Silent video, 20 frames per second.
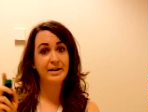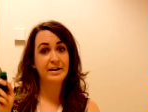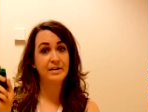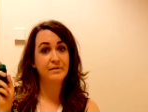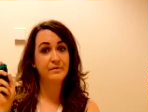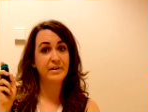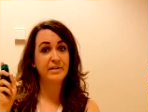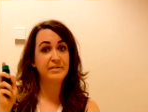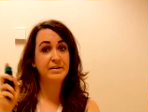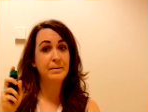in a
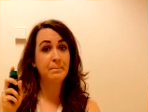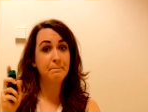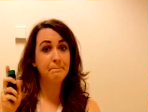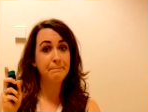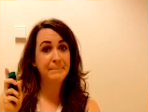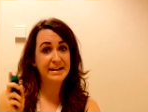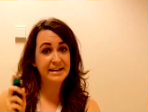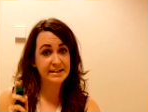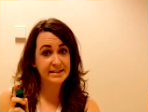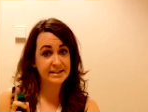very
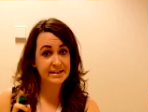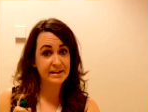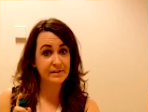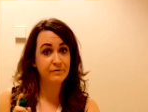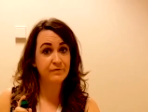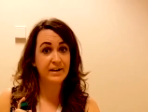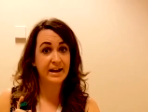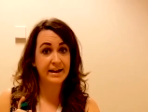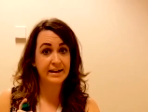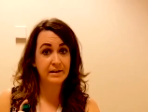minty
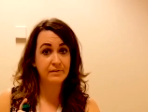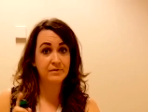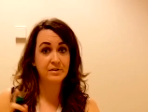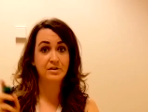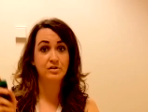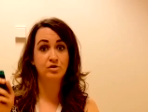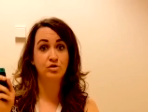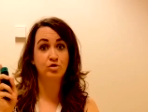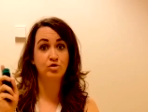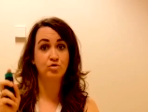flavoured
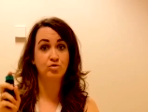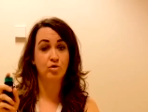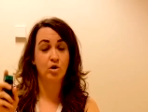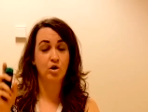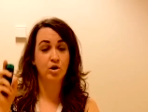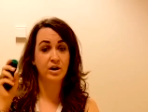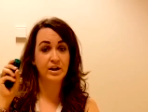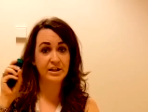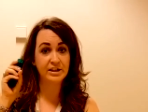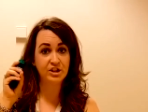
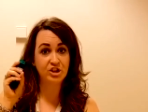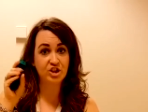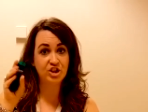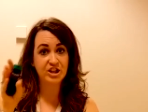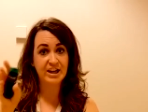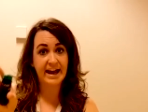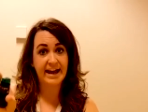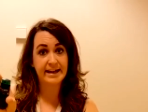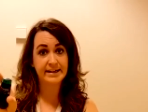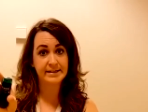strong
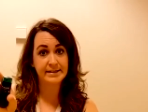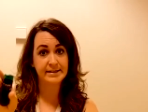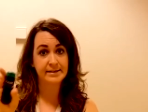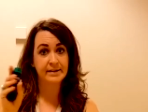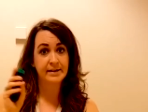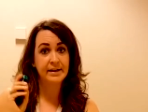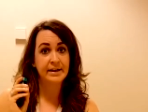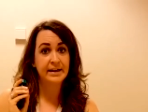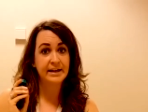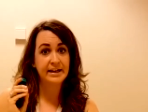jet.
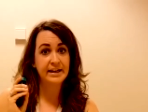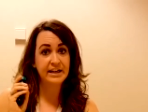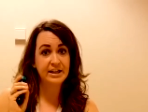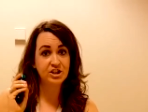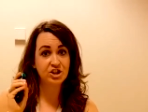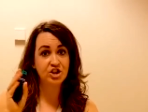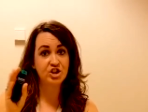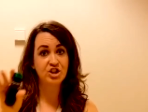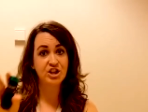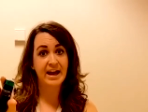
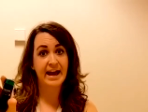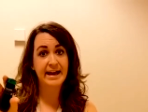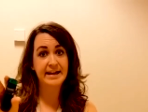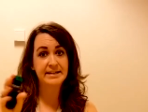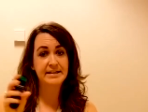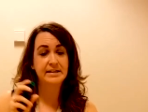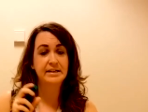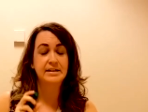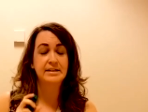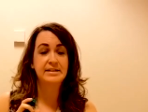Each
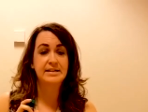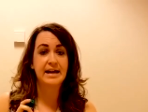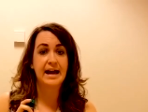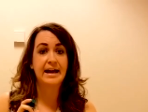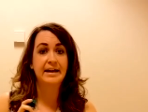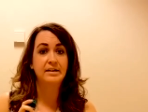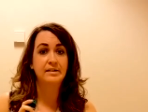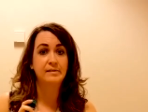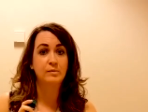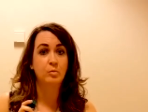jet
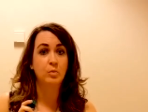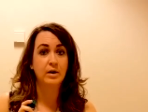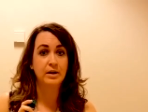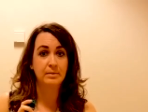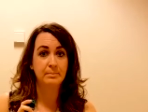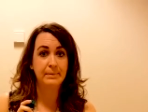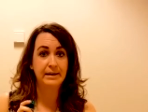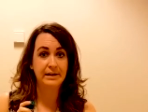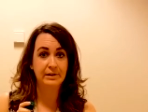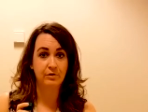contains
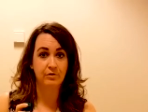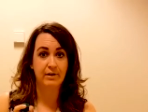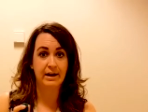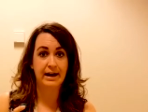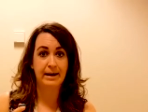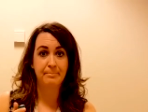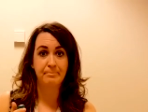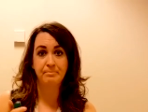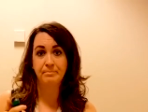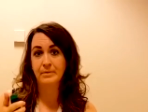1
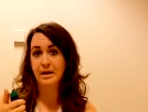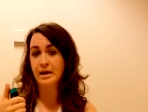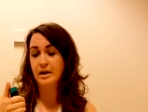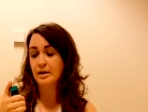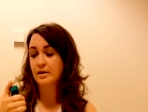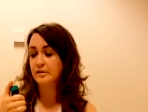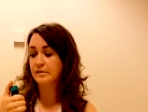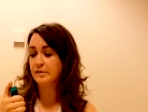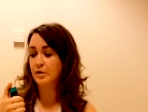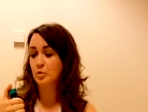milligram.
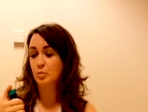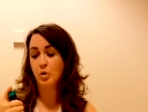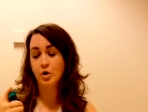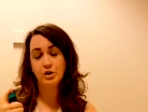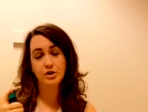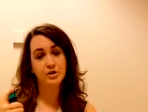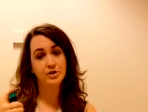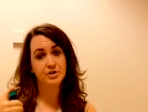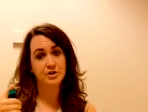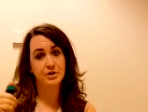So
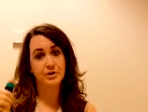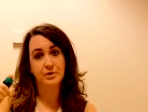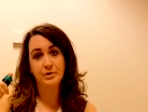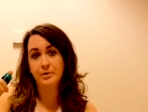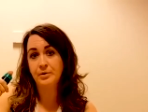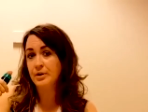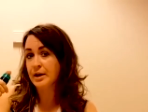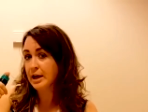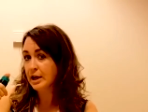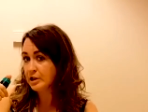what you
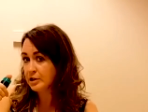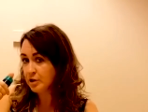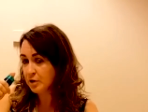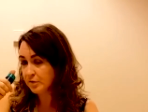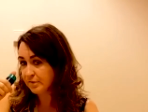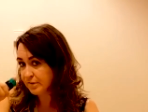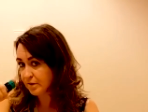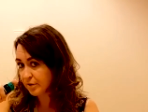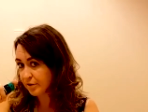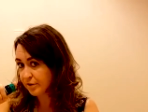do,
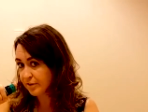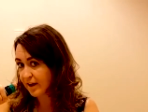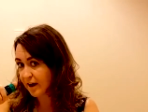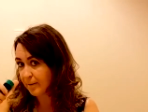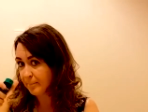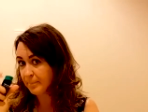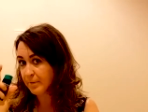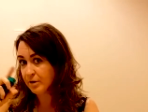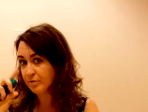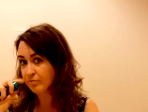use your
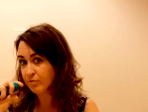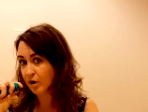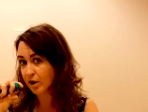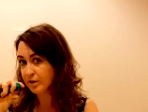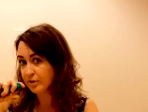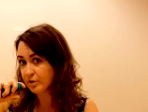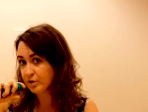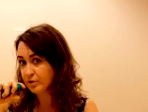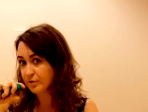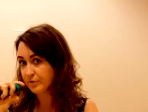thumb
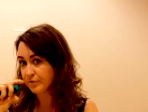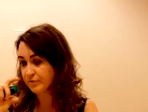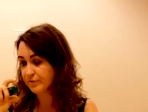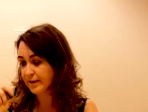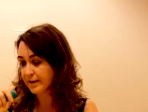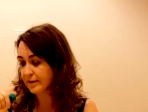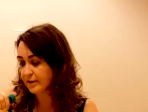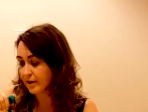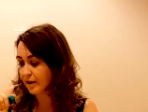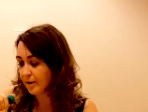rather than your
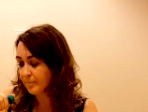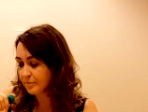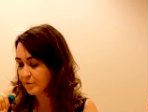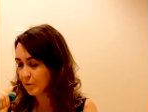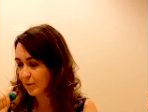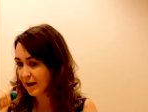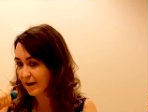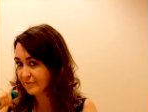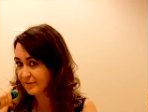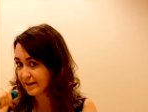finger. You'll
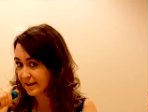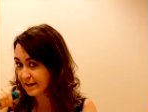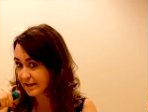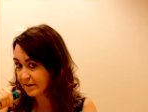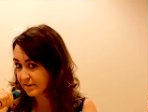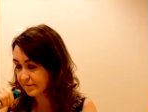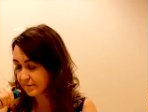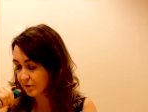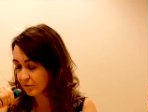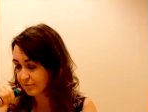have an
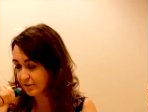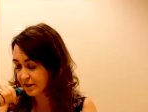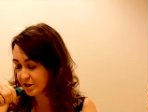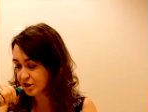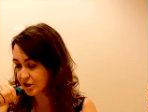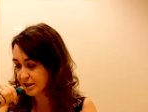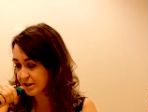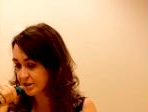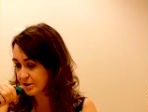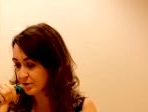easier
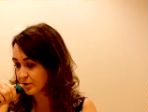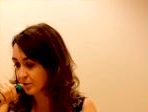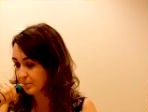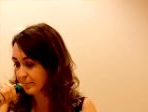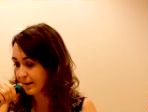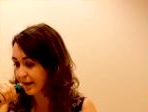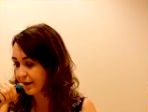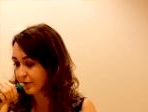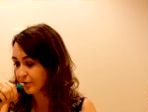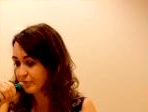reach into your
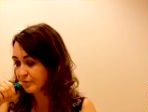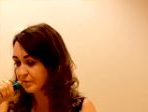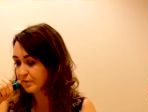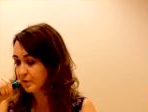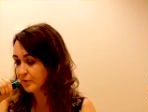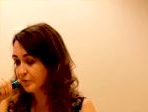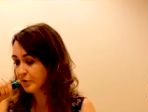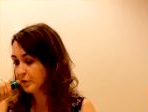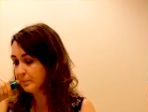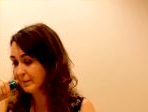mouth. So
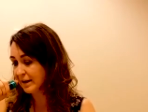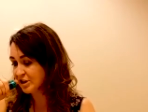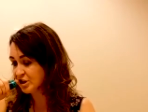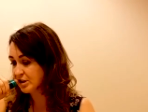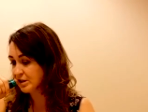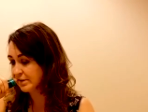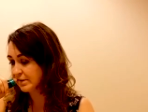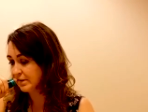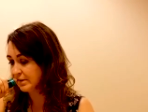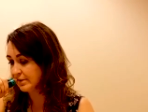if you imagine
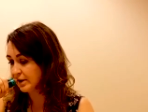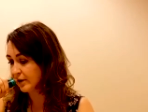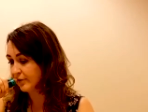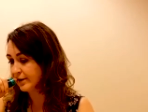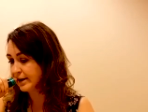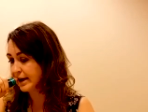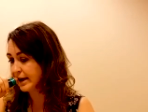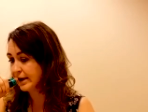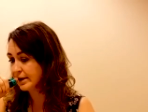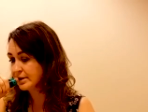this is
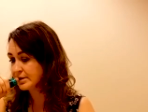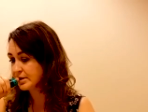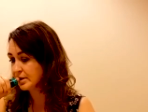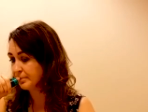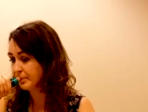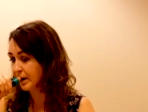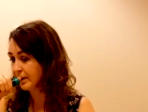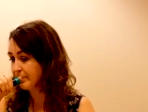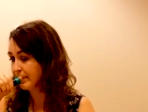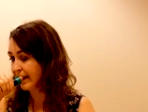going into
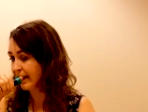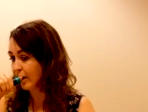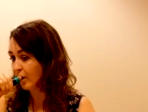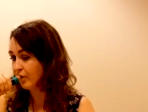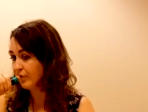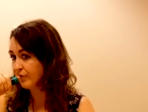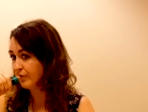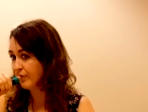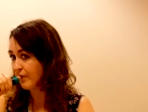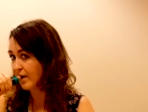my mouth,